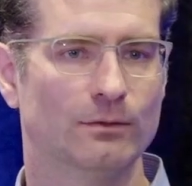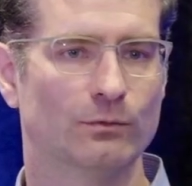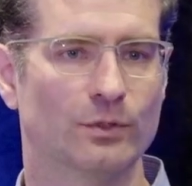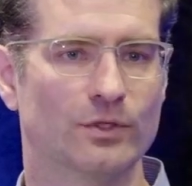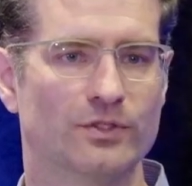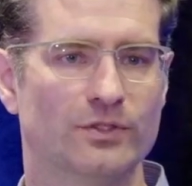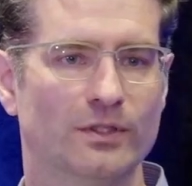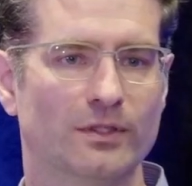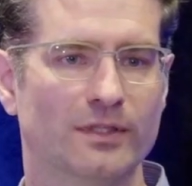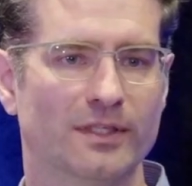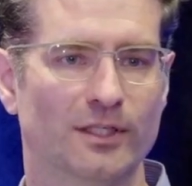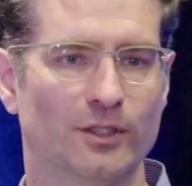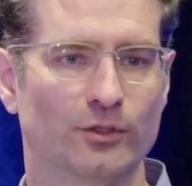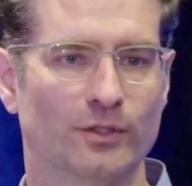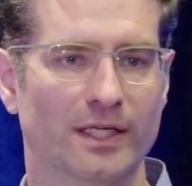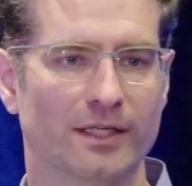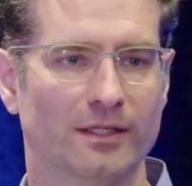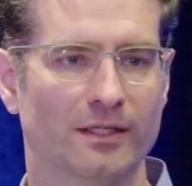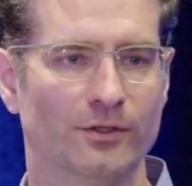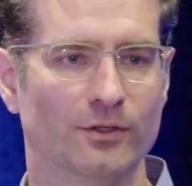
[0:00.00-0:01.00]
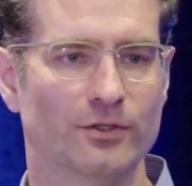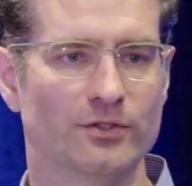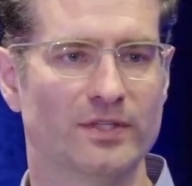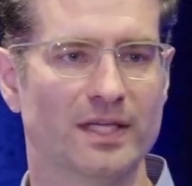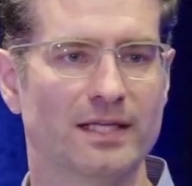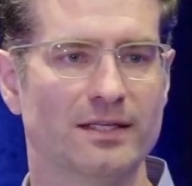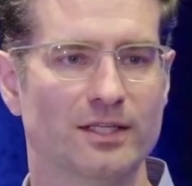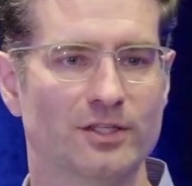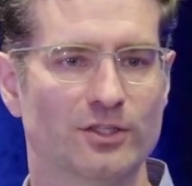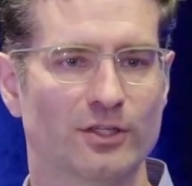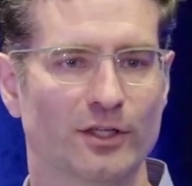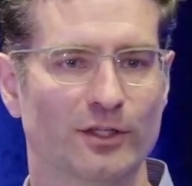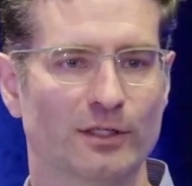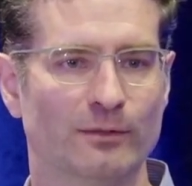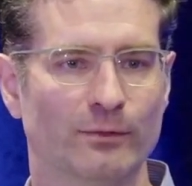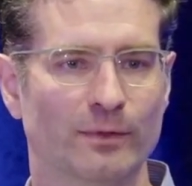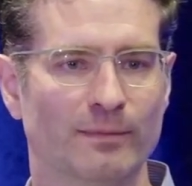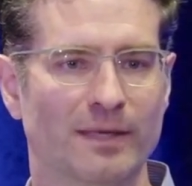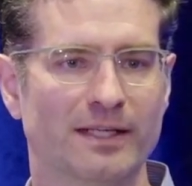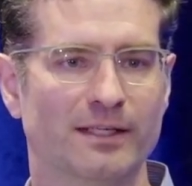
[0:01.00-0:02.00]
we're still going to try to understand each other
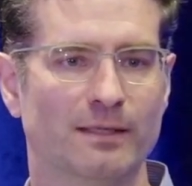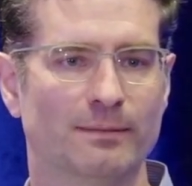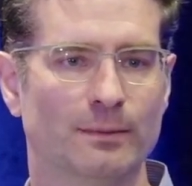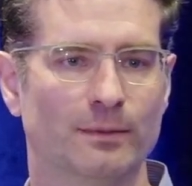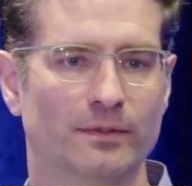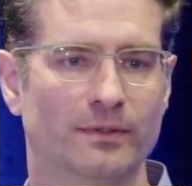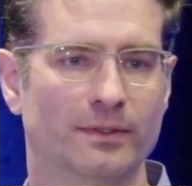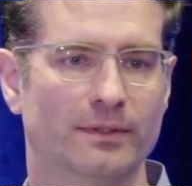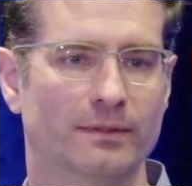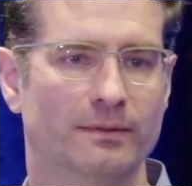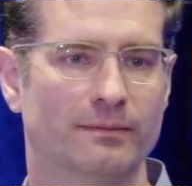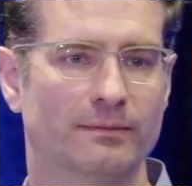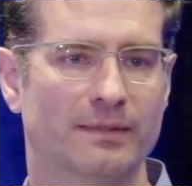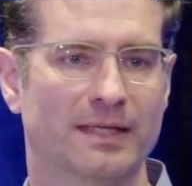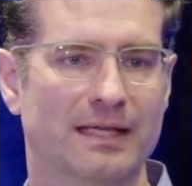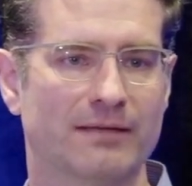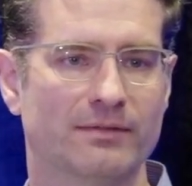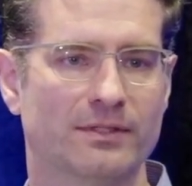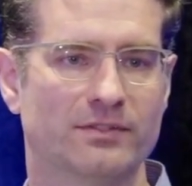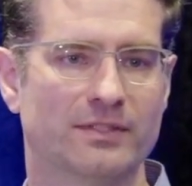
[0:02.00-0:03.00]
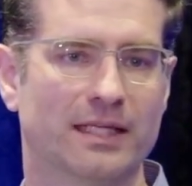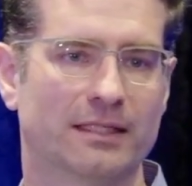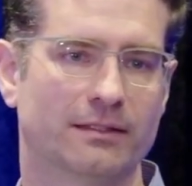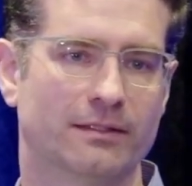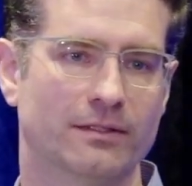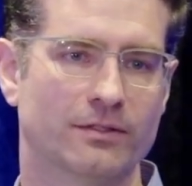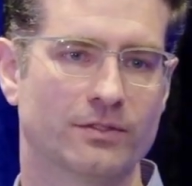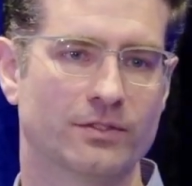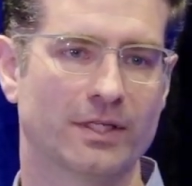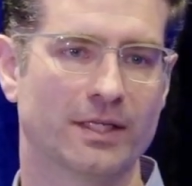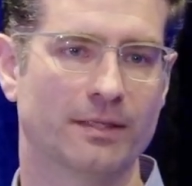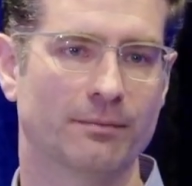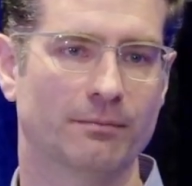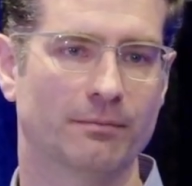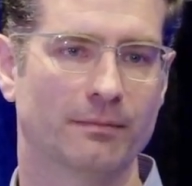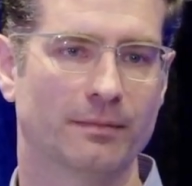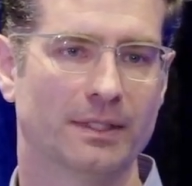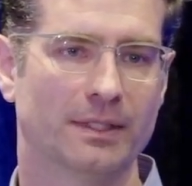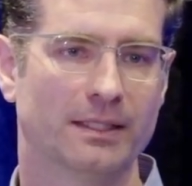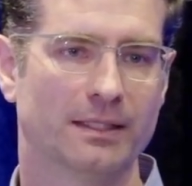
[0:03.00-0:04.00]
we might not be able to have exactly the
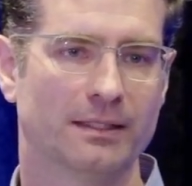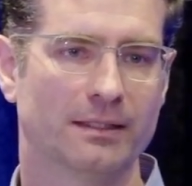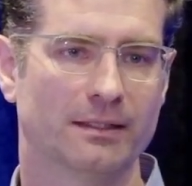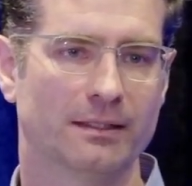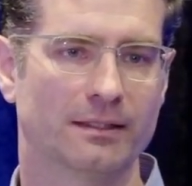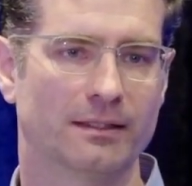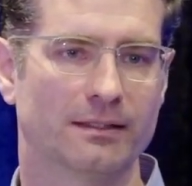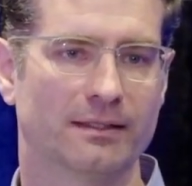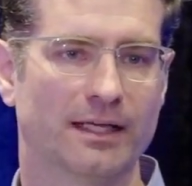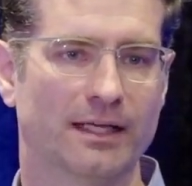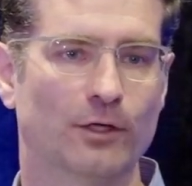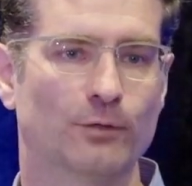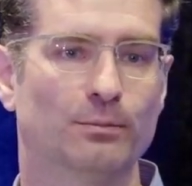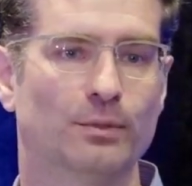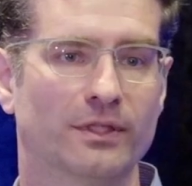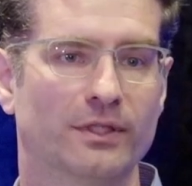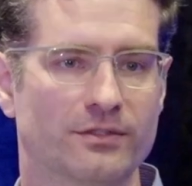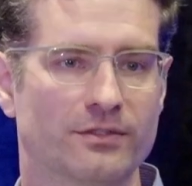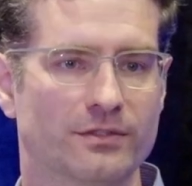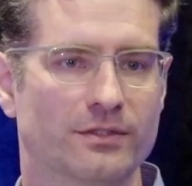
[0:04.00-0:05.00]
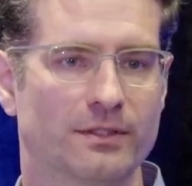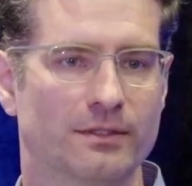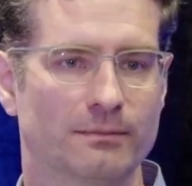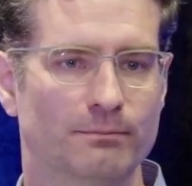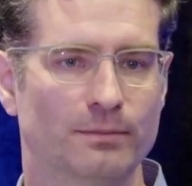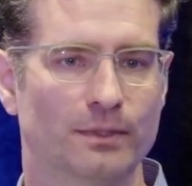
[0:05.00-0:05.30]
same uh, outputs.